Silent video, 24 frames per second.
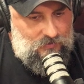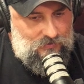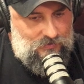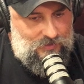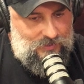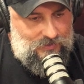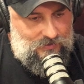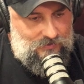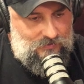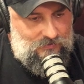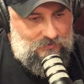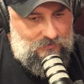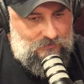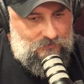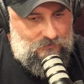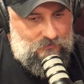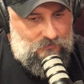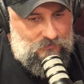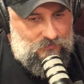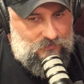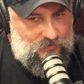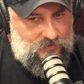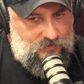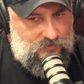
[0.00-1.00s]
that
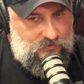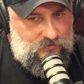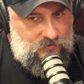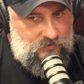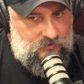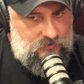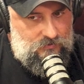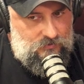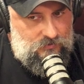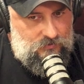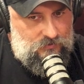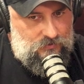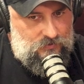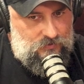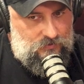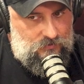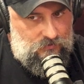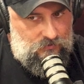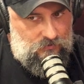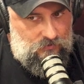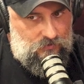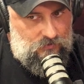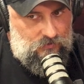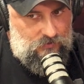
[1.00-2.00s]
the
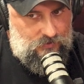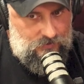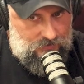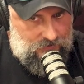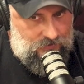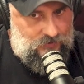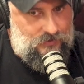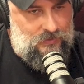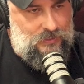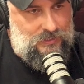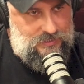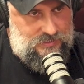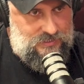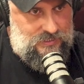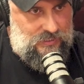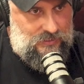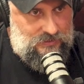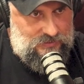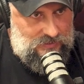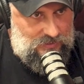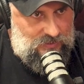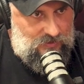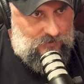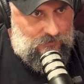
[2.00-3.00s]
guard got
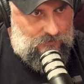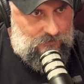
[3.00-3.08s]
sent in.